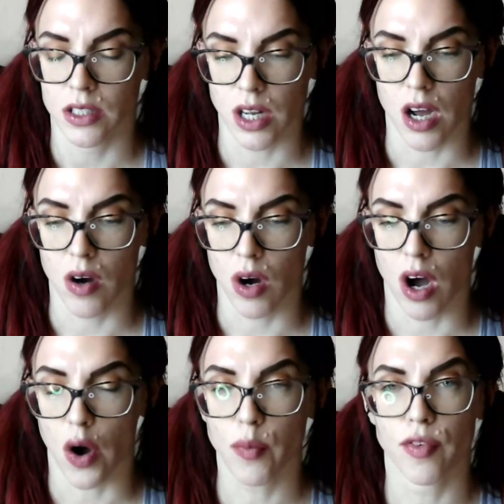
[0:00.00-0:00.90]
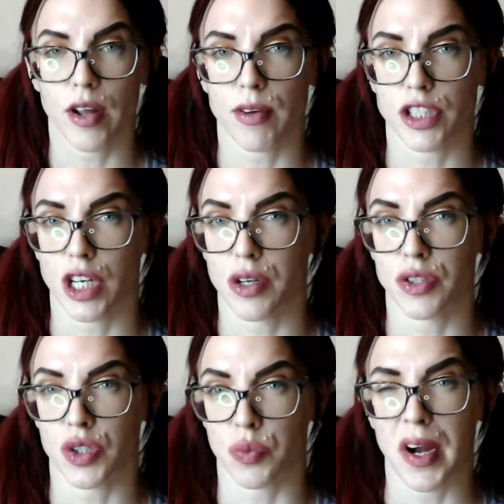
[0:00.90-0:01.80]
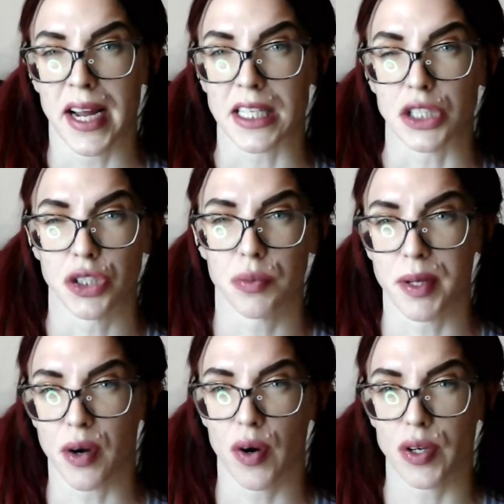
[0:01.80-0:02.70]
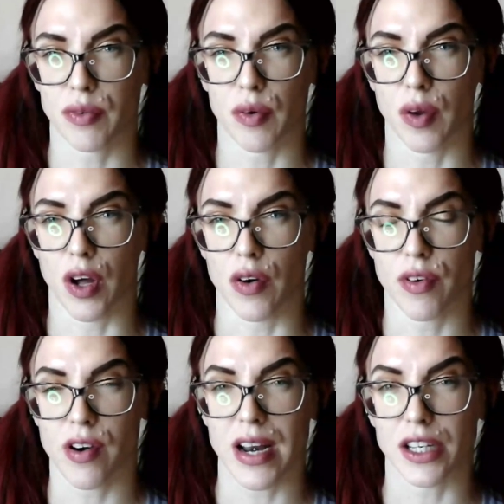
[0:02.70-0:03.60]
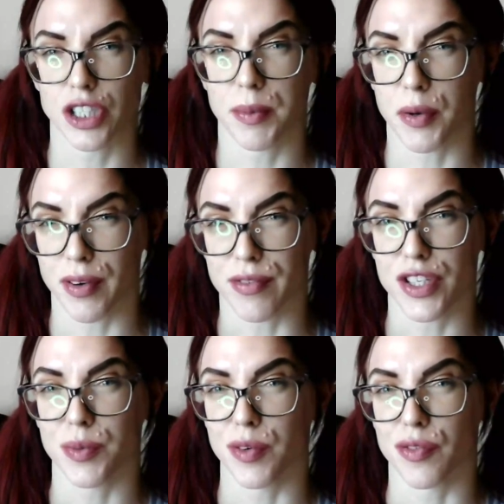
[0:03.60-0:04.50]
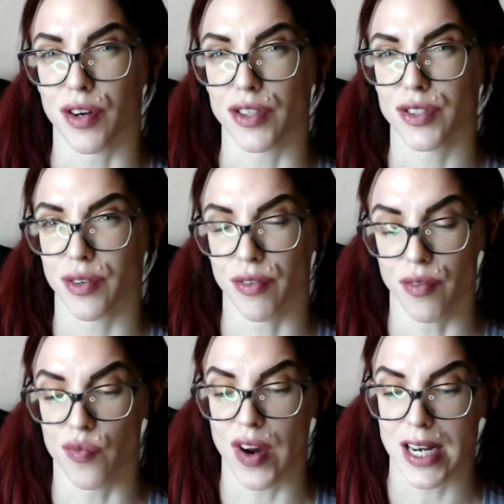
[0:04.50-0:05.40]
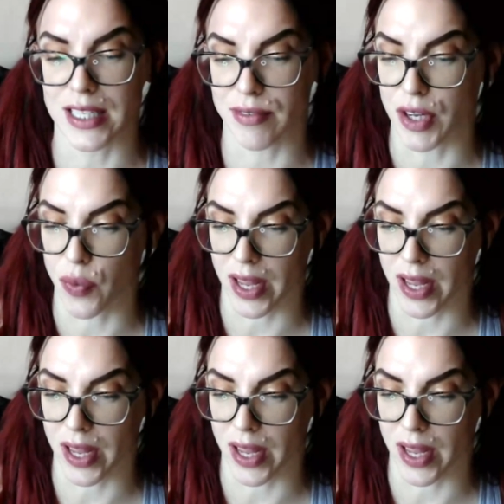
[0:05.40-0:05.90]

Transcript: So hopefully, when she loses weight, it should be kind of all over, and it should be quite visible for us relatively